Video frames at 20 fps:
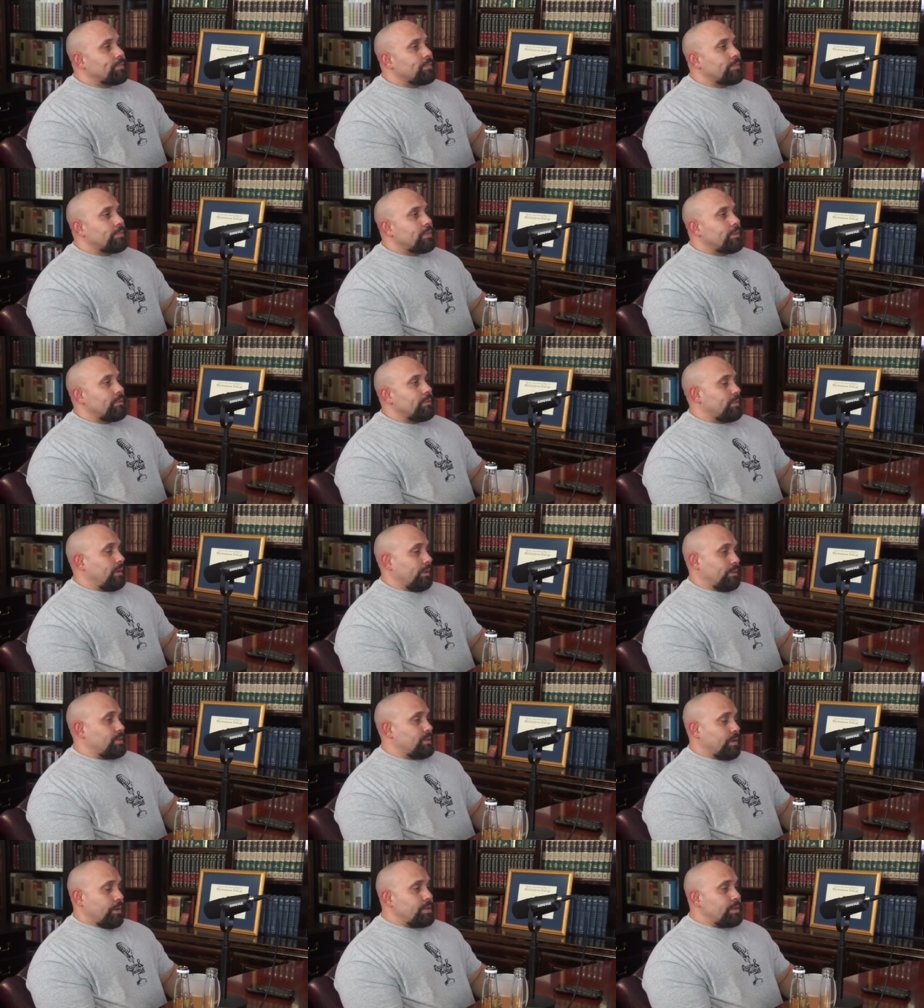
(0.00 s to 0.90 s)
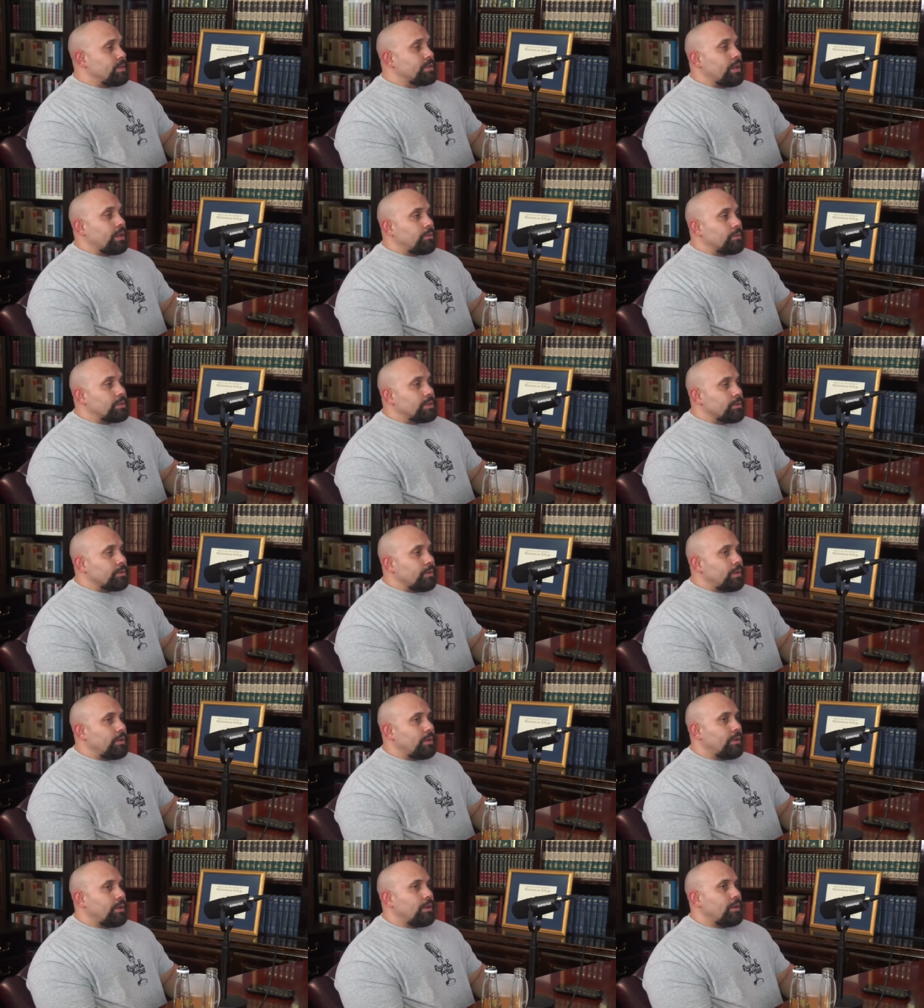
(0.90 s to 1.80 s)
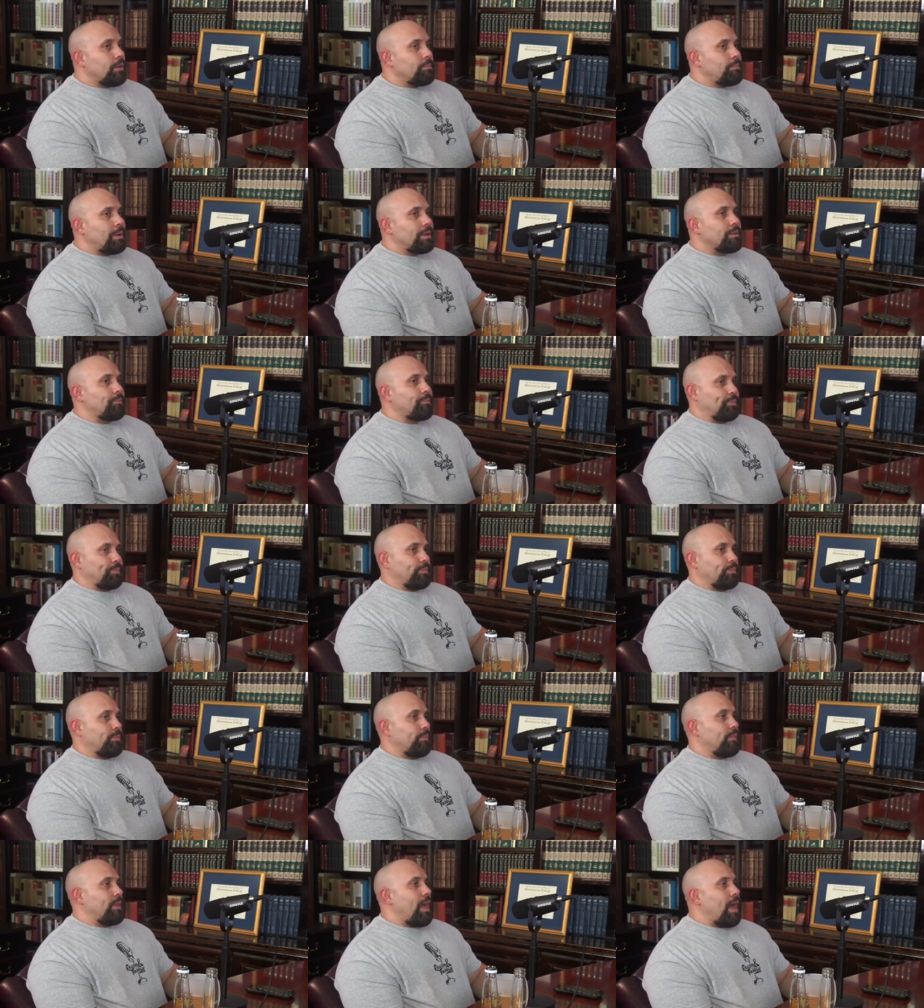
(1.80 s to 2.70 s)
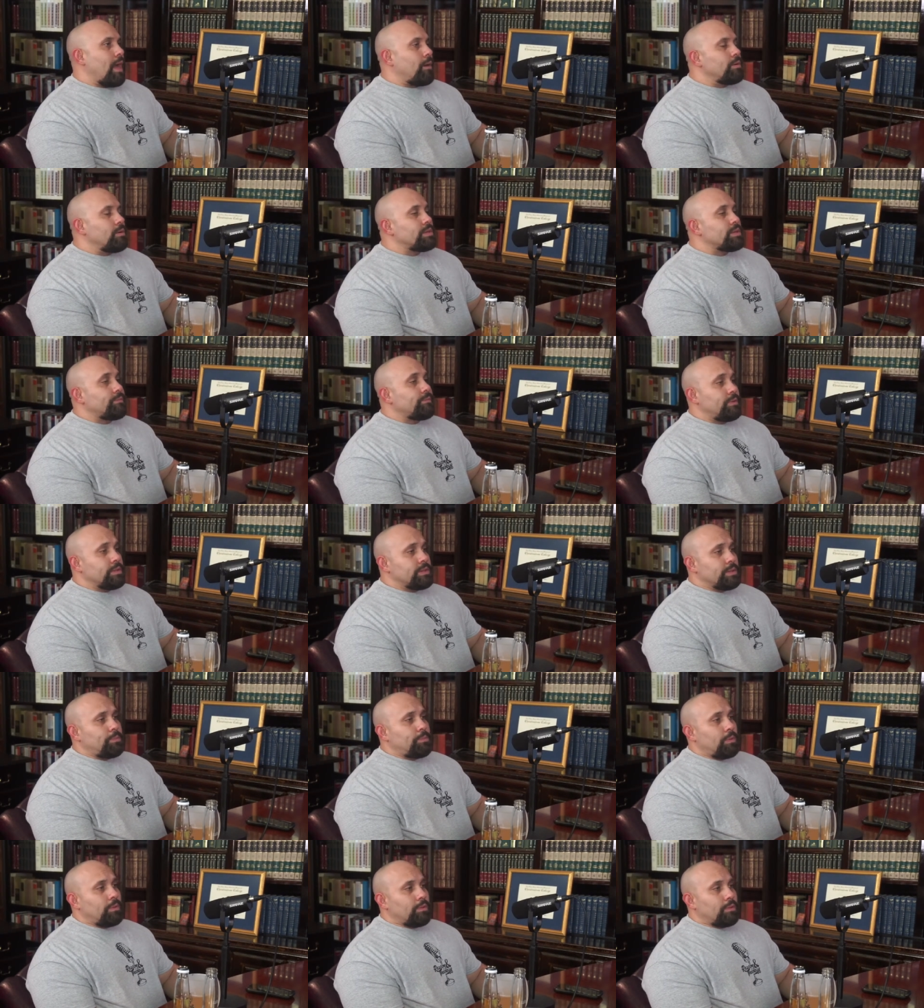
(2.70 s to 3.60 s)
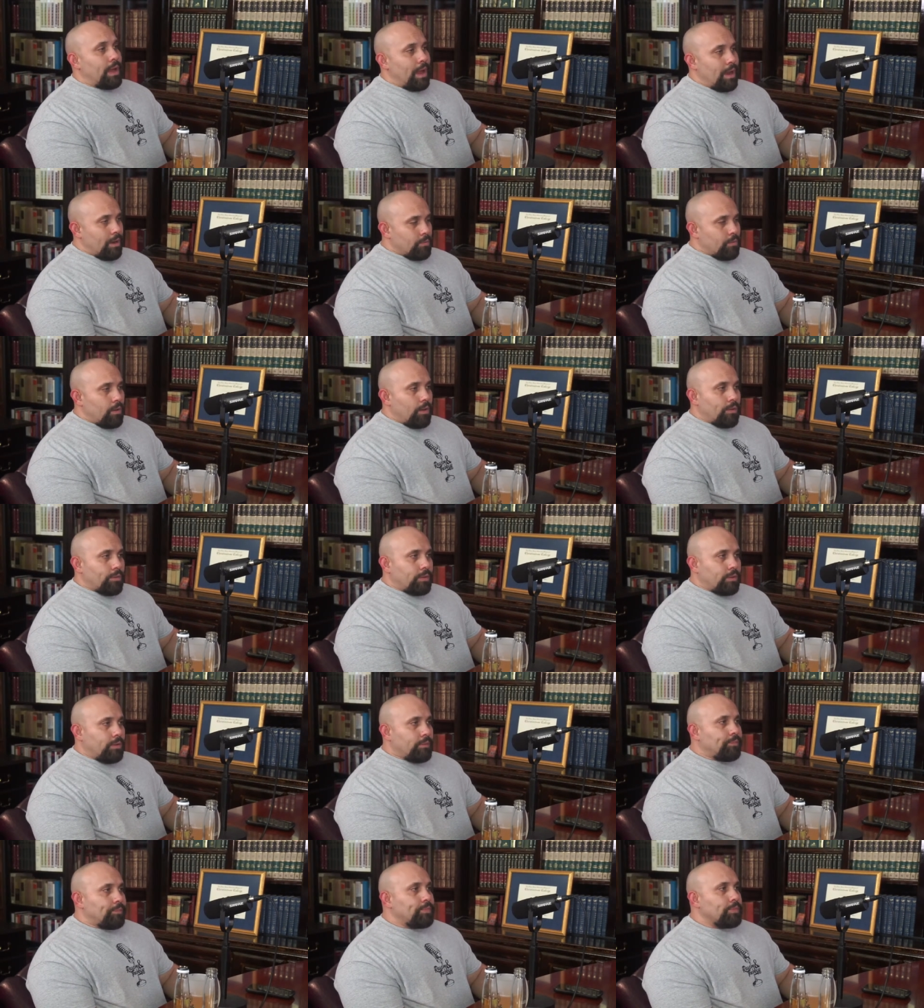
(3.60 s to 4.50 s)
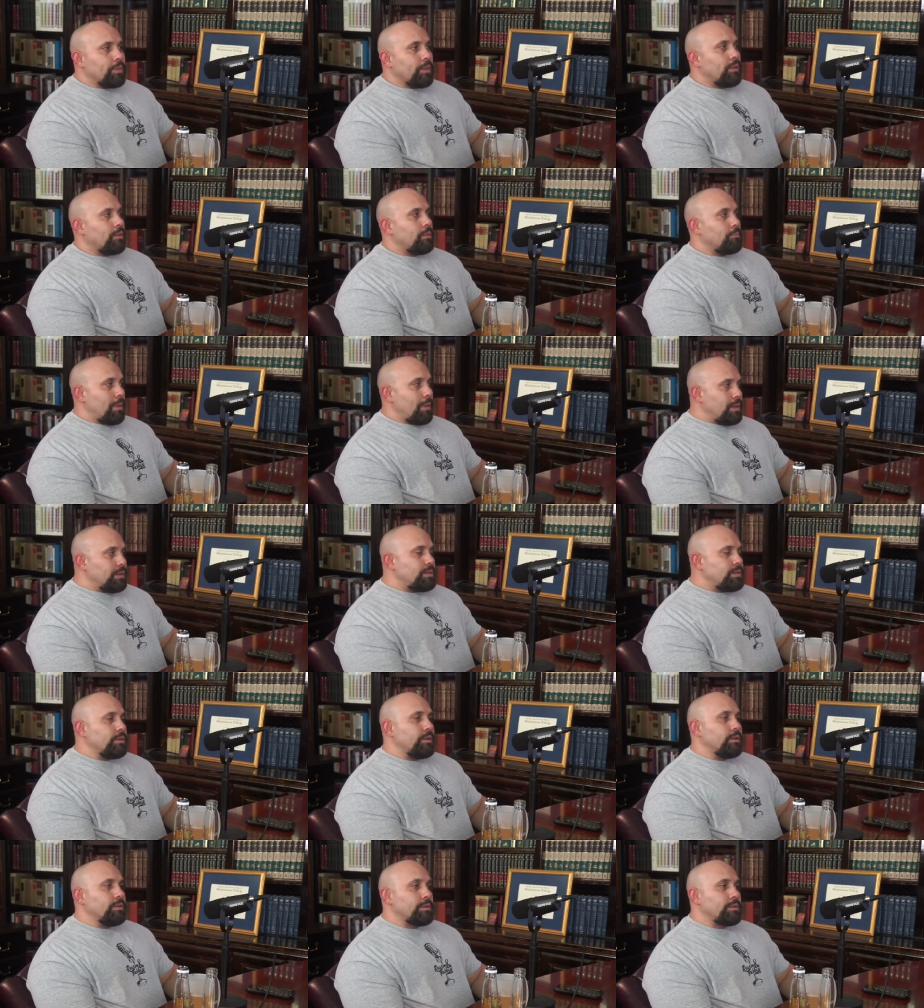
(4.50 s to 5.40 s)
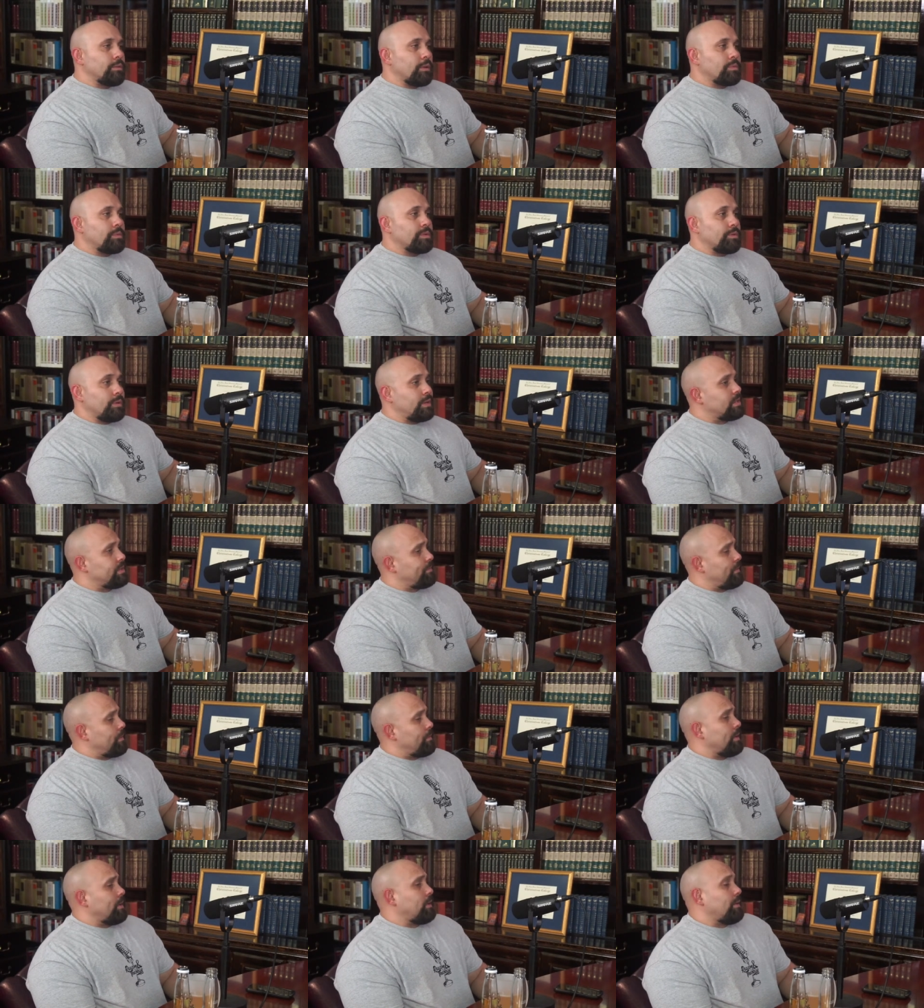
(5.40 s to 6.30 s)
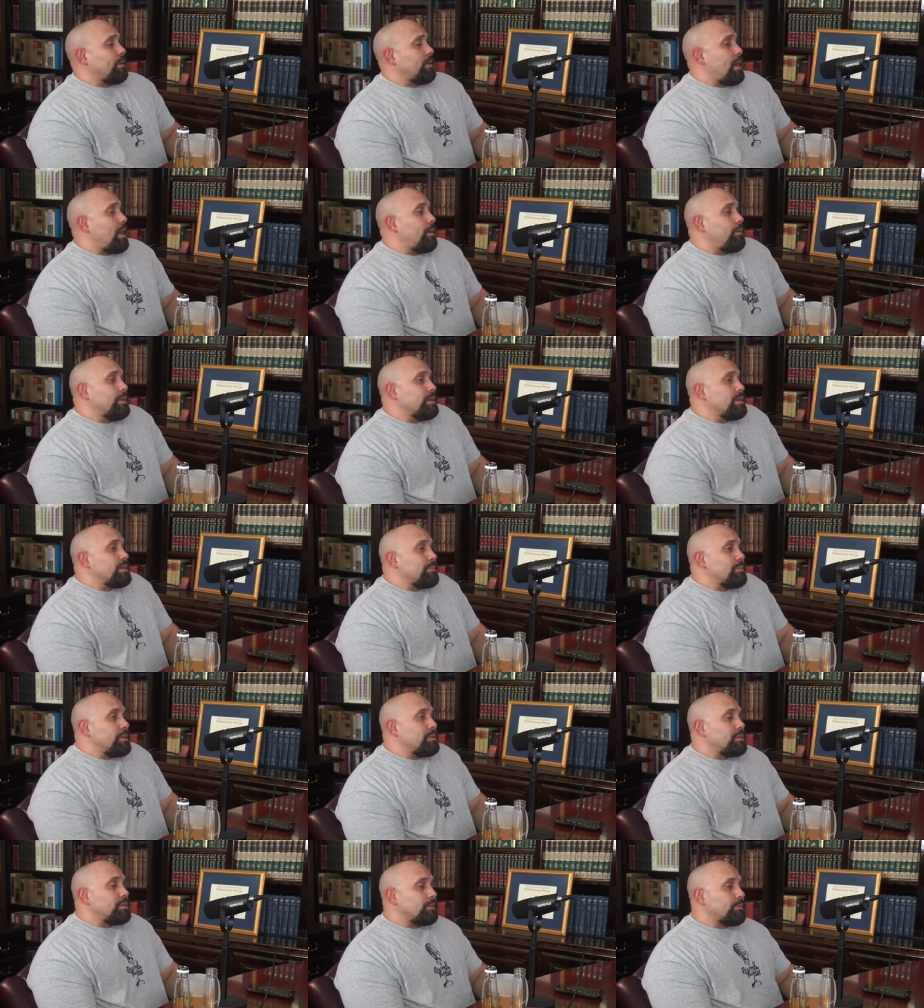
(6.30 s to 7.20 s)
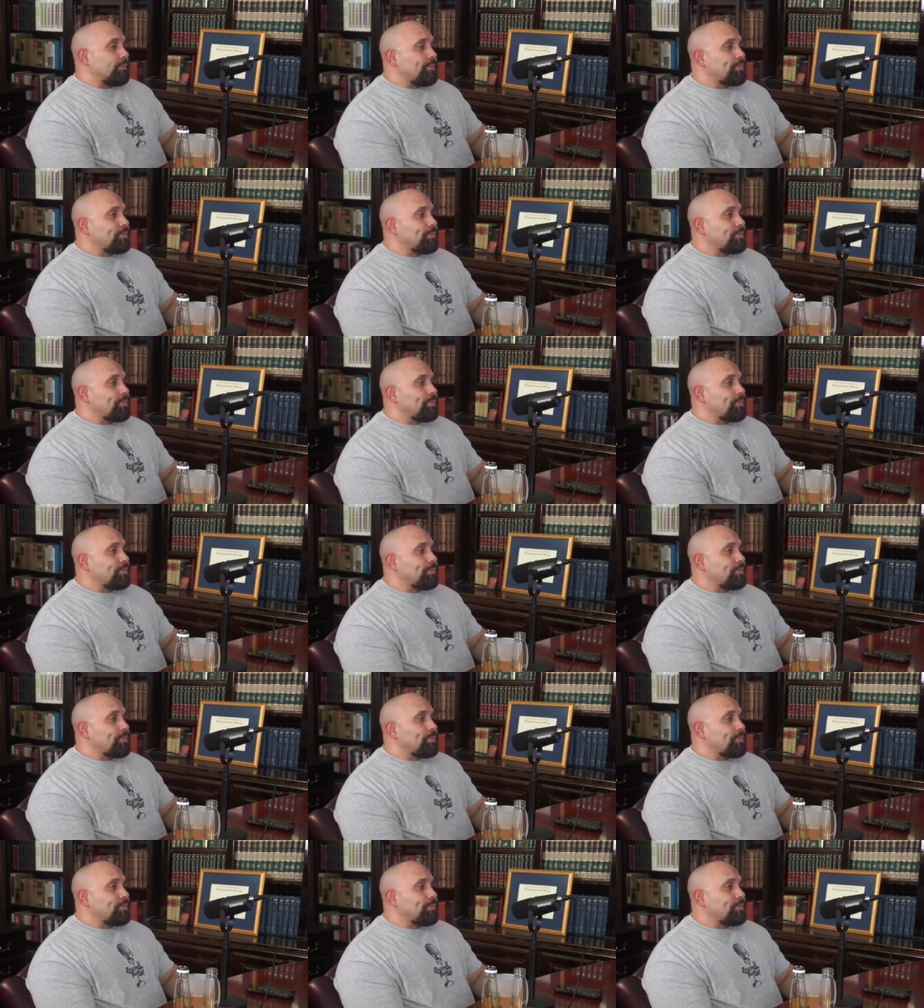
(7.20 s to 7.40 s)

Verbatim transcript: The, the church has always agreed. But how is the visible hierarchy mentioned in Scripture? And it's very clear how it is mentioned.